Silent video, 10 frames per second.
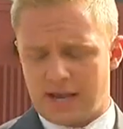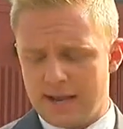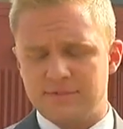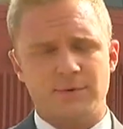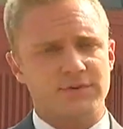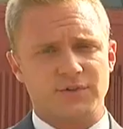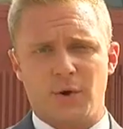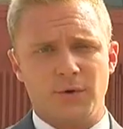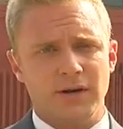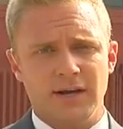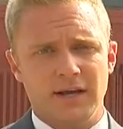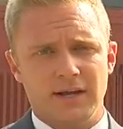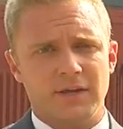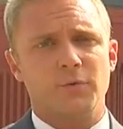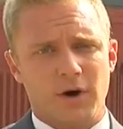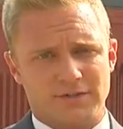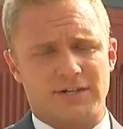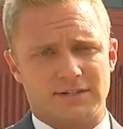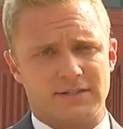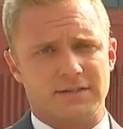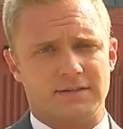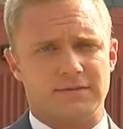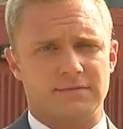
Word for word: times he was told there wasn't.